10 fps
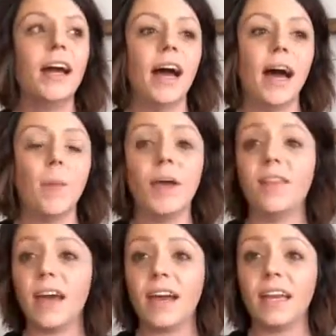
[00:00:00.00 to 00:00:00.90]

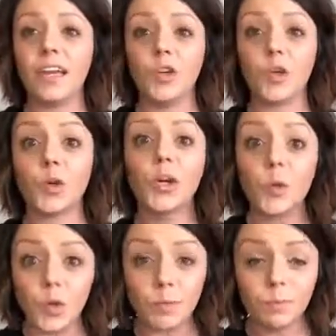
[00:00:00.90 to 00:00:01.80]
And then in your green
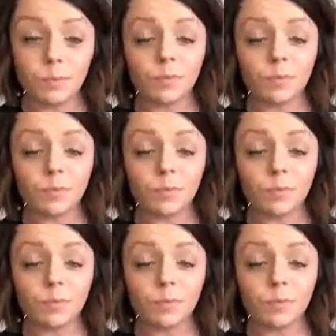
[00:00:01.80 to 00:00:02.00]
room,